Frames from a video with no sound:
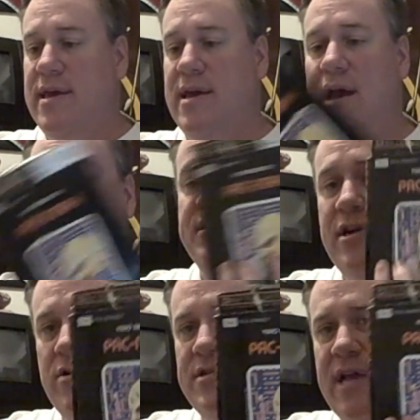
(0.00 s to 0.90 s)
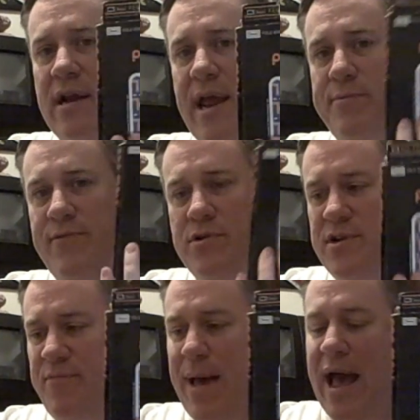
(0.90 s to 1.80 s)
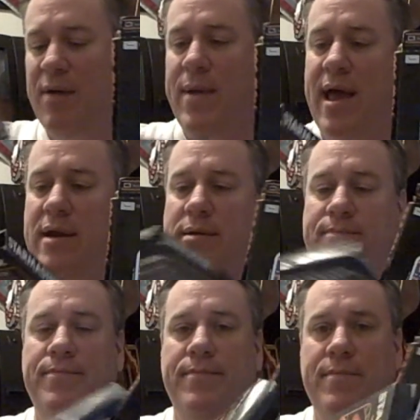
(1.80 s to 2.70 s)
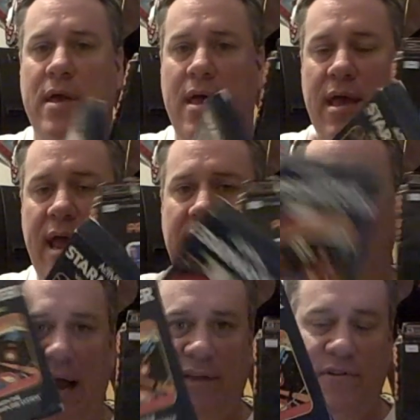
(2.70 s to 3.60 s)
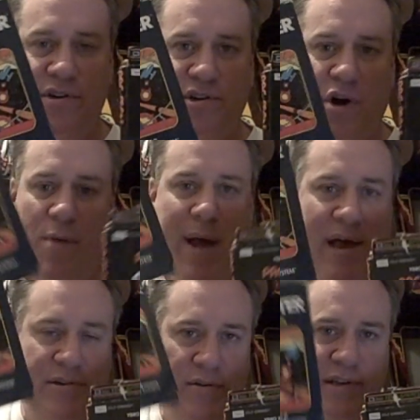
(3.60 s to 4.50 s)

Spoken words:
The Sears Telegames version of Pac-Man and Activision Star Master.